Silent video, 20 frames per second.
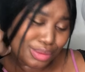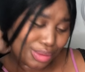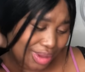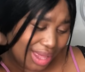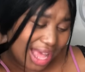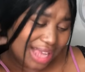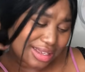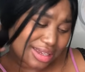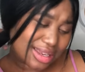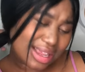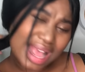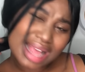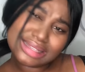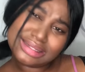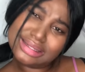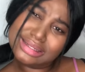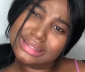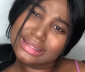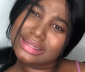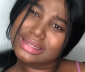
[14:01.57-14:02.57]
Ngati ngati
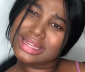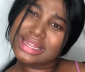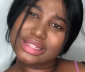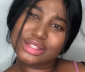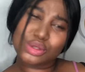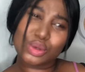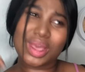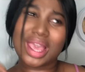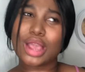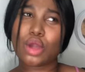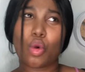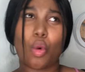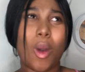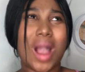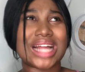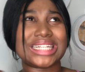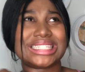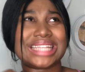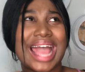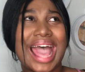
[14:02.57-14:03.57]
nisuge
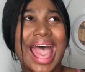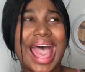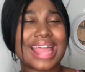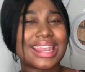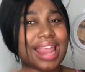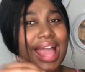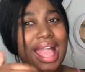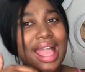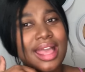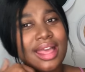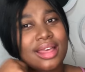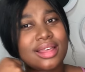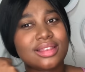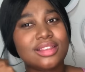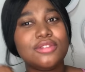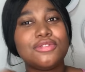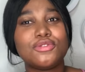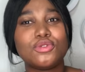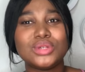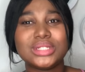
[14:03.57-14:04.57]
kwadana.
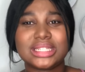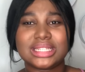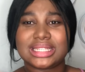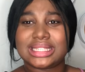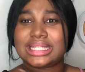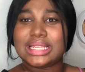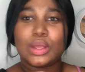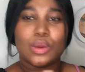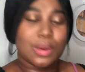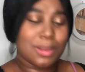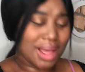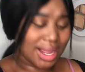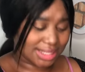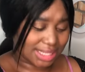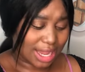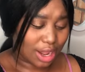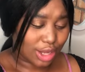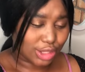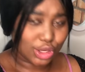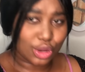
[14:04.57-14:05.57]
Nifundi see we back
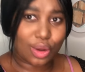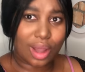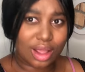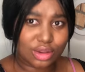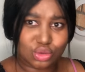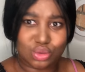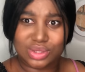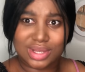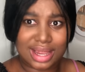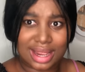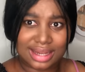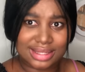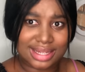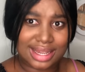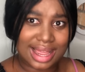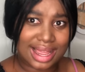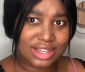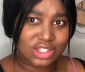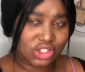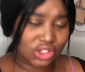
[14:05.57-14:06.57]
taka taka anju taka
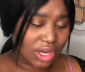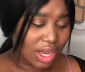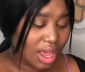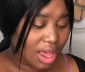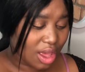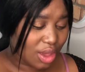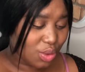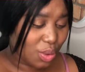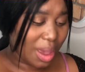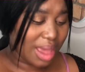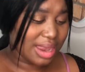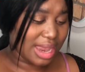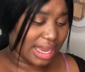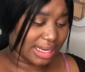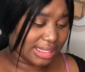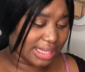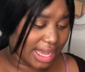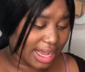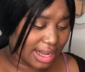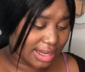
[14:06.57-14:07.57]
taka anju. You ain't a
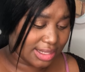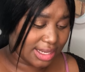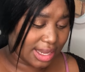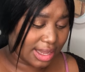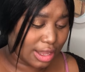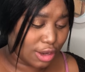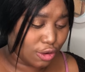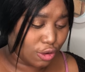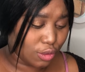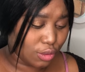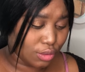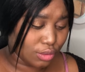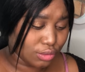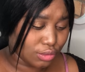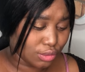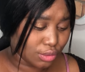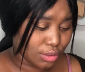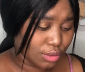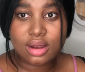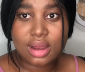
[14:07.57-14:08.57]
taka taka
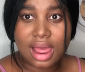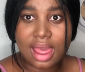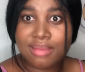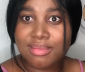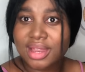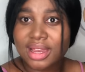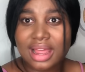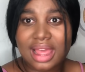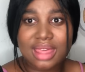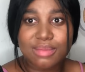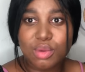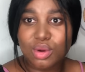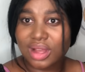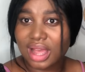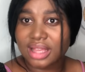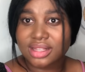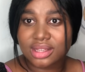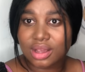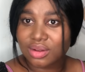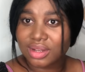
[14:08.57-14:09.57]
alone. Like I mean, like you
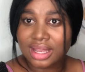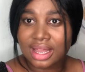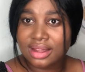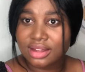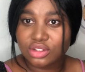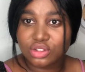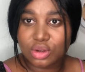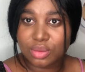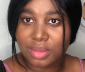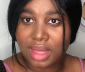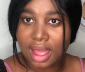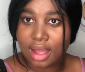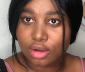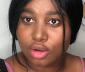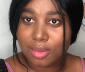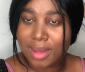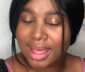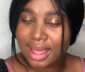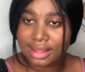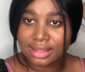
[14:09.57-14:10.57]
guys got play chomia go
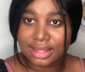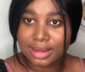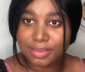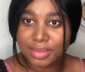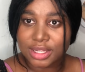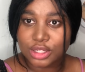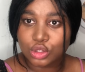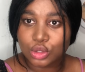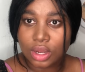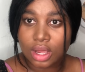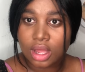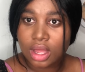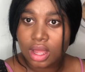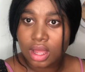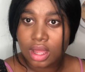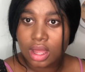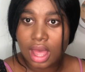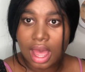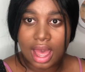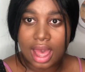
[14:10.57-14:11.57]
buy a triplish.
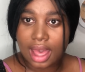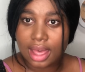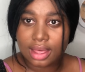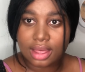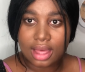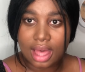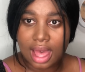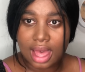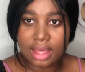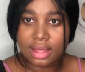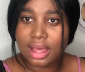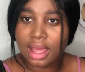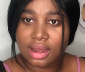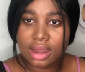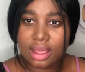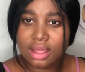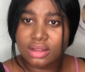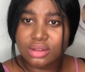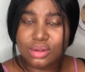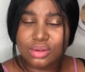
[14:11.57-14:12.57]
Hi. Can you
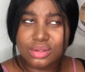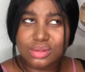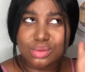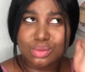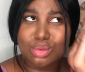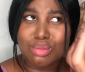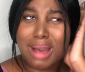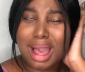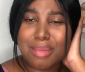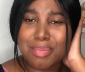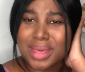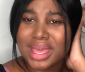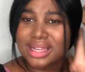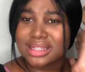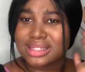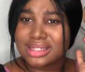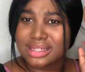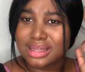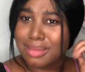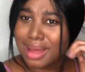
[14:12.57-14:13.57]
get those? Uba
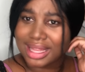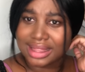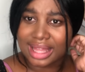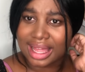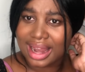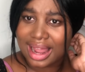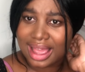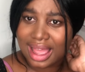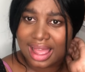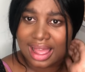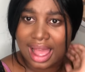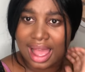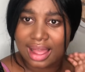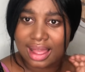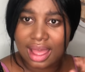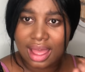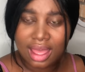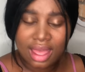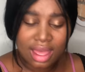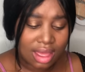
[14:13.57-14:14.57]
petty ni ba talaga
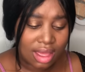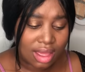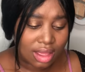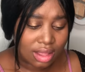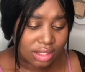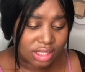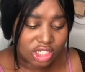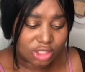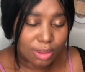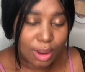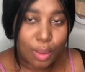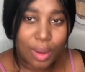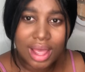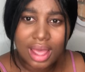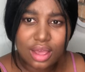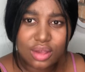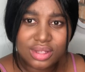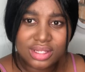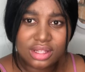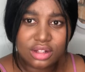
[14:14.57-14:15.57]
ngaka. So, but why are
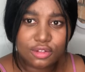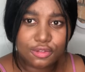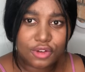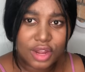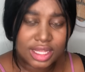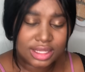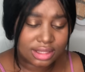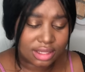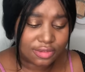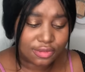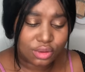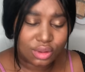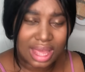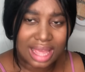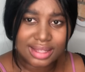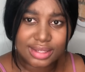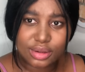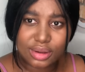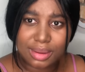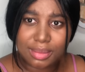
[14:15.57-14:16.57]
you still friends if you guys
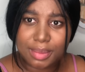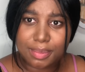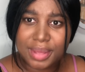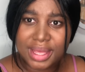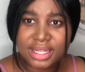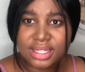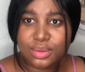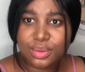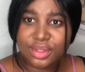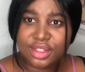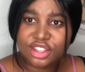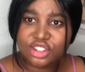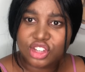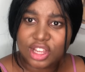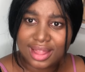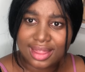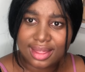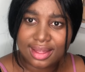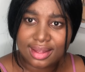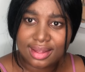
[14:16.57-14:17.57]
are gonna be petty with each
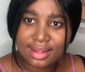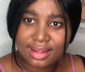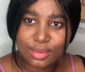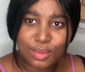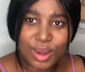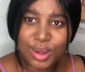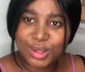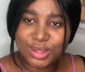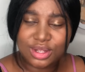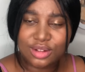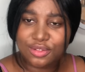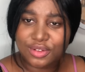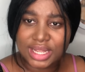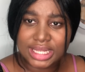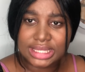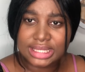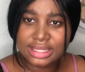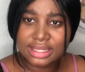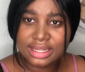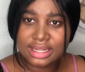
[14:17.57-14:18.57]
other? Why are you still
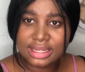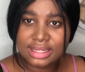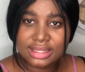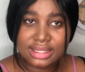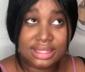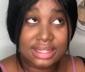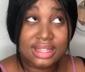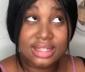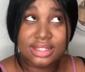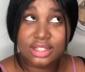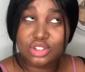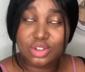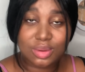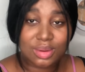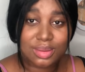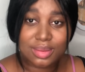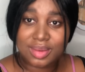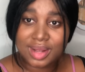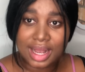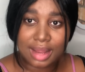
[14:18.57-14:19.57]
friends? Need to
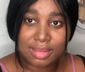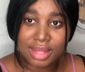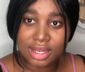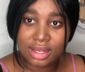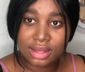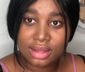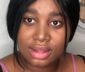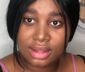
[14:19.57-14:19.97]
chomia bim clubbing.